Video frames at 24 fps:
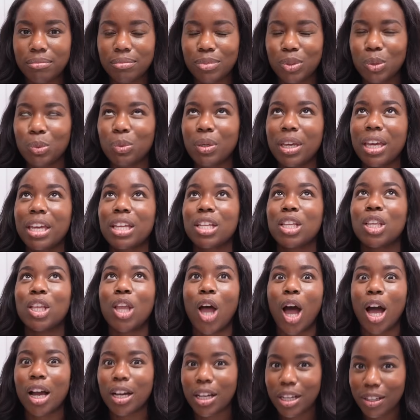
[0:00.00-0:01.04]
You
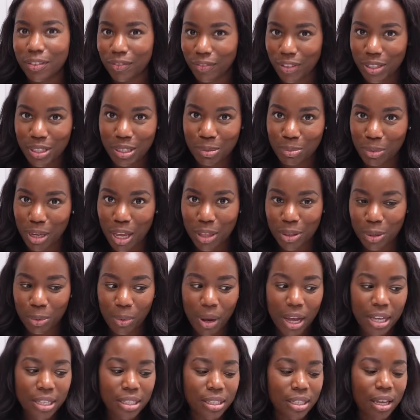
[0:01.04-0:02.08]
cannot convince me
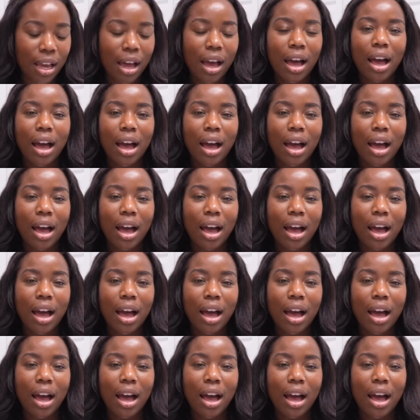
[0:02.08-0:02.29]
otherwise.